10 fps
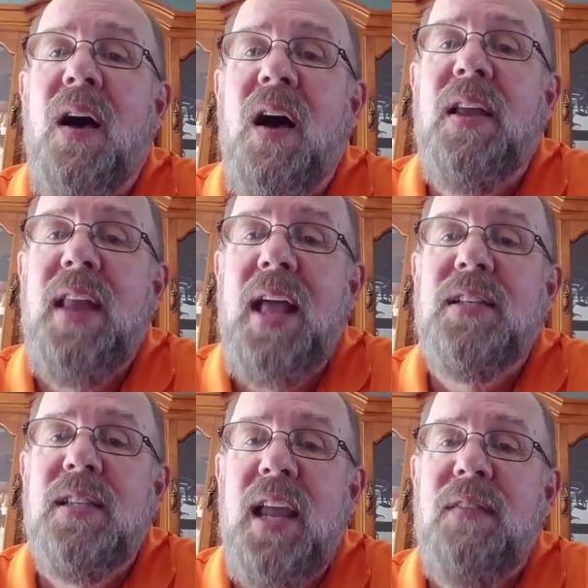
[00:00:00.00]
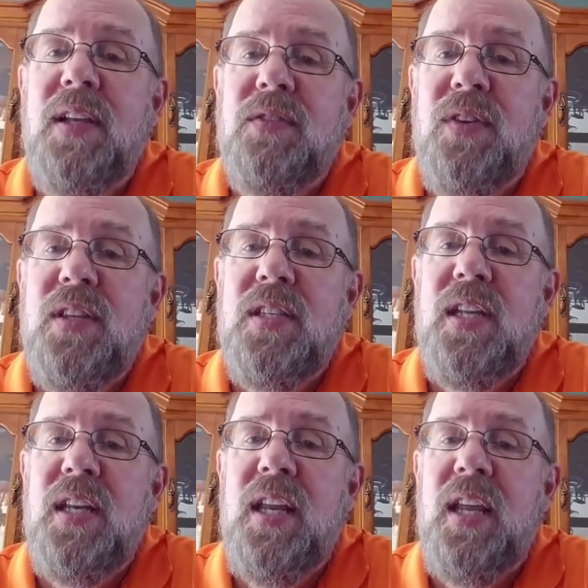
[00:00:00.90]
on that savings for the
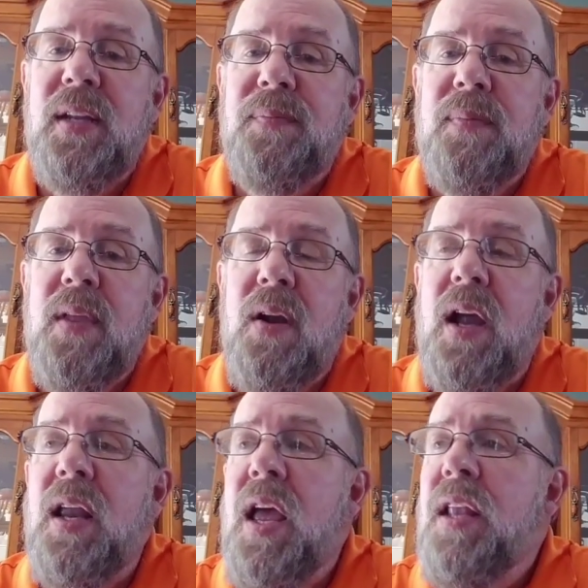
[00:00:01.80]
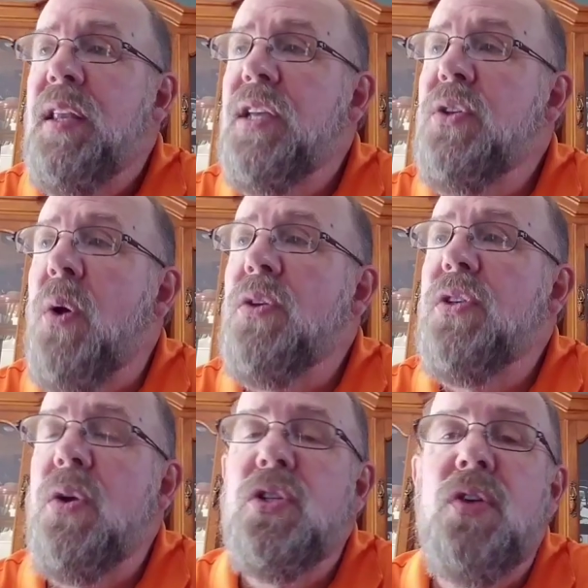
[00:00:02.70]
CD. All right. There's
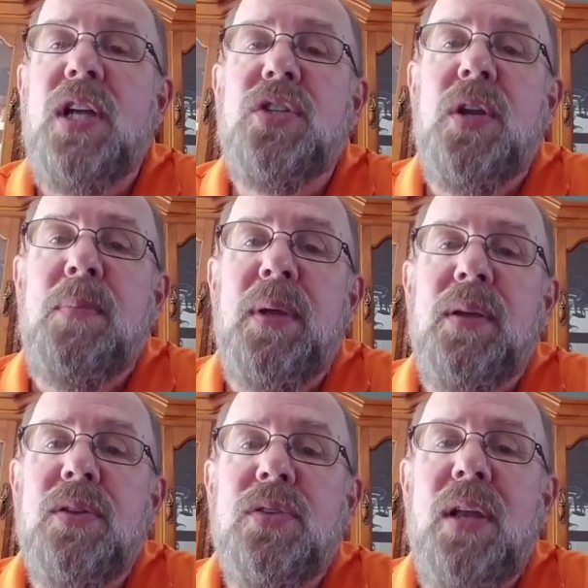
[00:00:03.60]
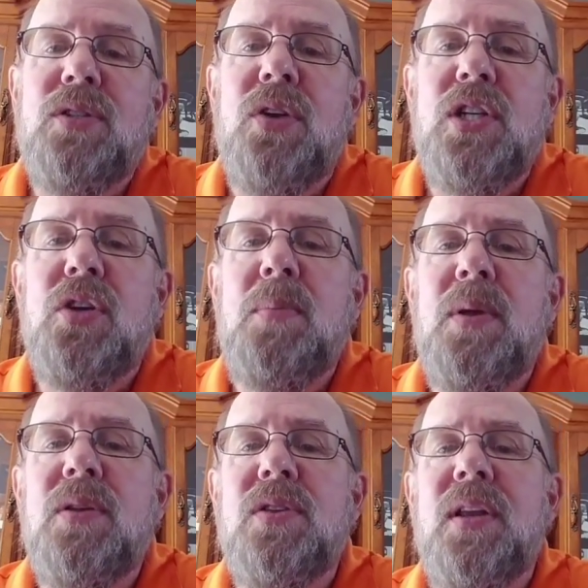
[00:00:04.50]
also treasury bills. Now, treasury
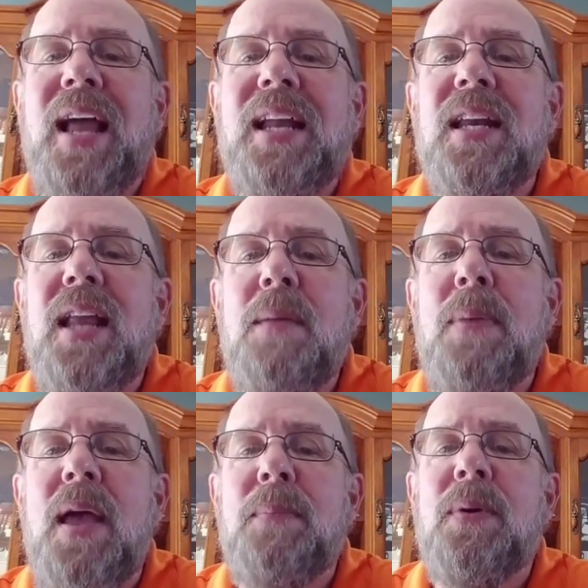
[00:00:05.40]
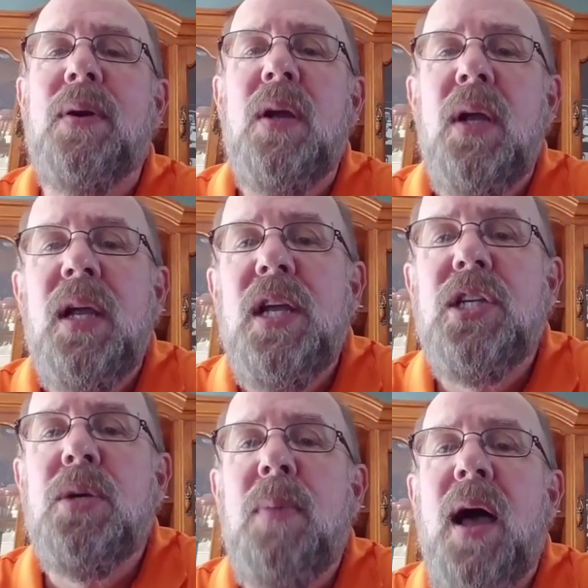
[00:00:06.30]
bills are 90-day paper issued